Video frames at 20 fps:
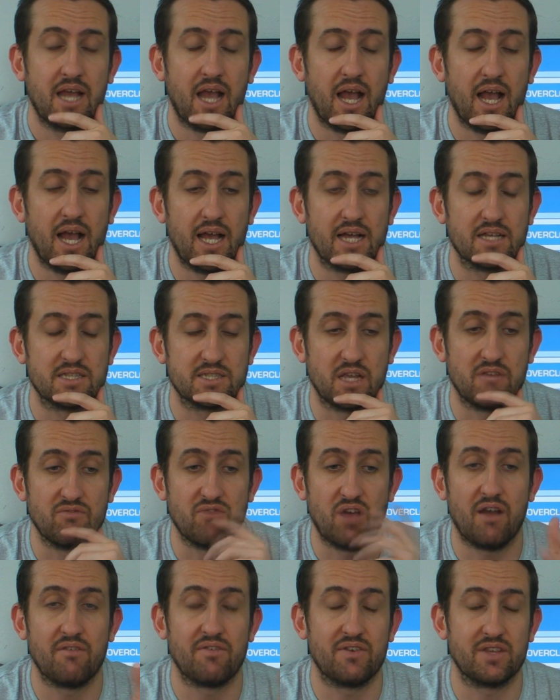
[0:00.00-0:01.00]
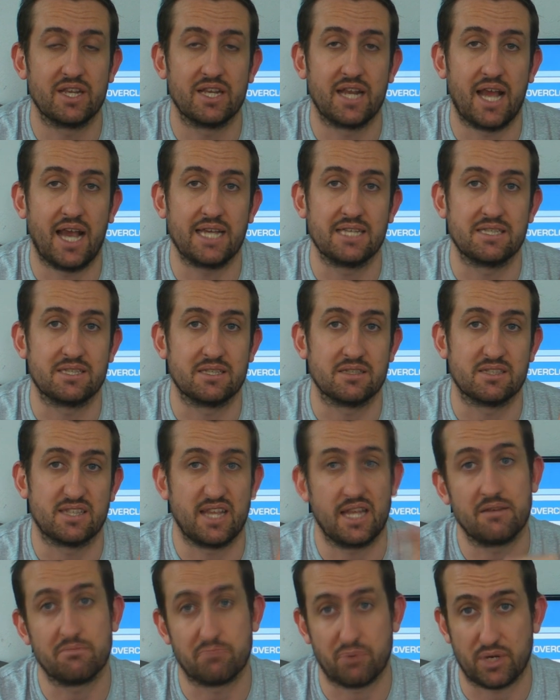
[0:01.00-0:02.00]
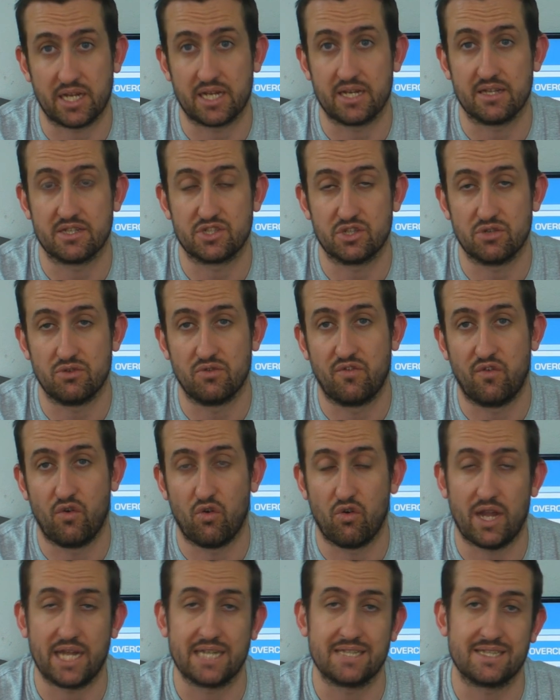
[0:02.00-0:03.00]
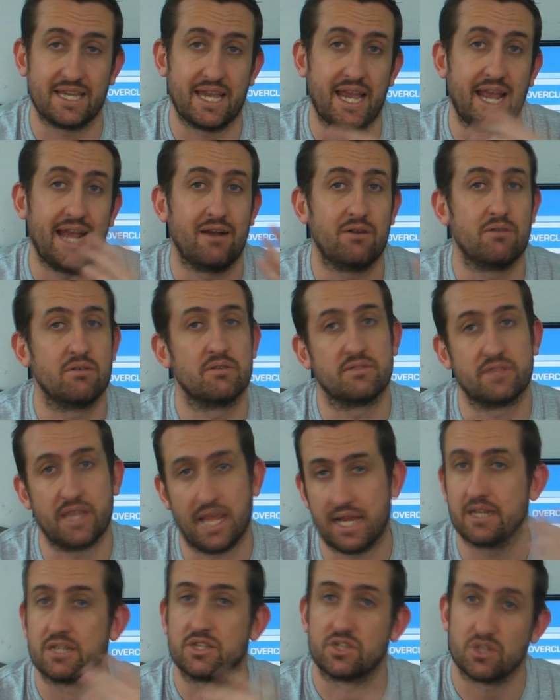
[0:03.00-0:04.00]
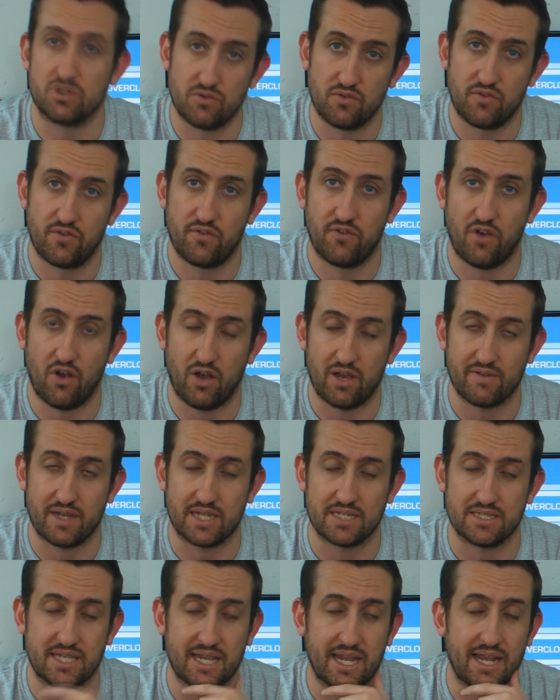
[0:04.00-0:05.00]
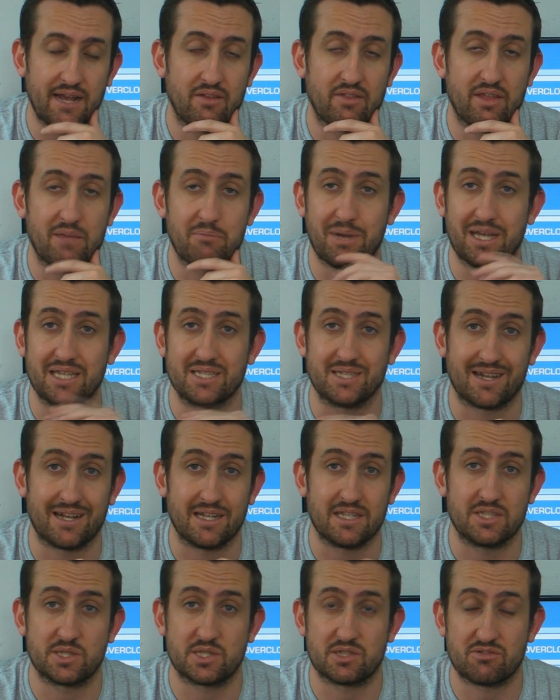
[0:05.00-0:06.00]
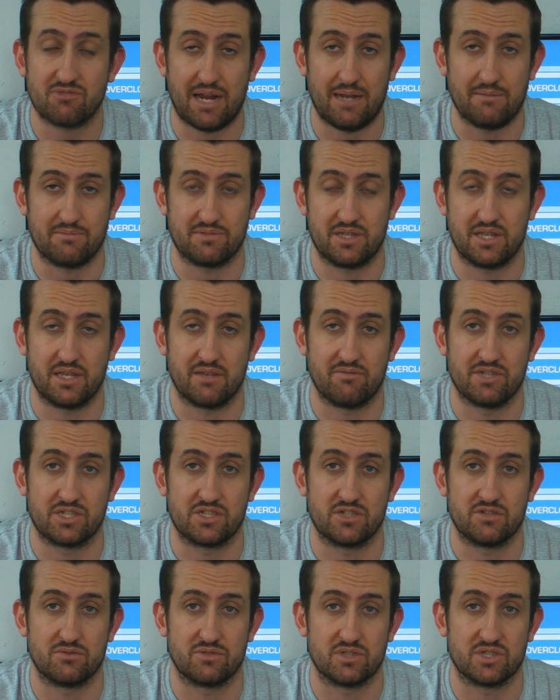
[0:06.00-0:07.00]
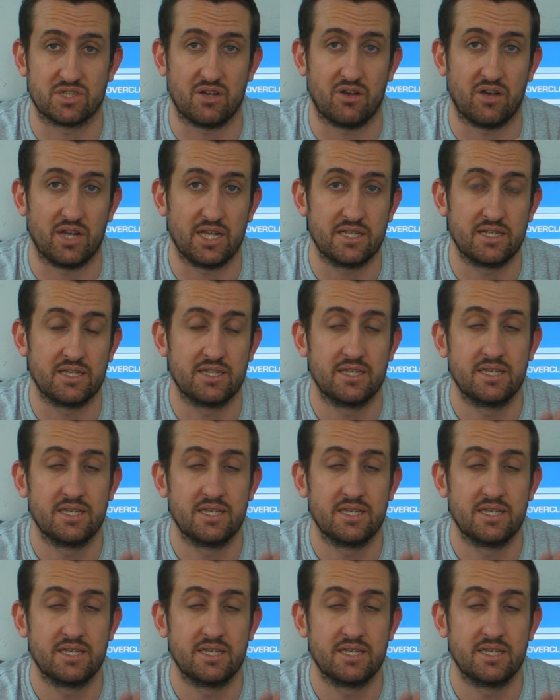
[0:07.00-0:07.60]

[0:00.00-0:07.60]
Uh, so rather than Asus then bringing a dual 480 out, then a dual 580 out, they basically scrapped the original design,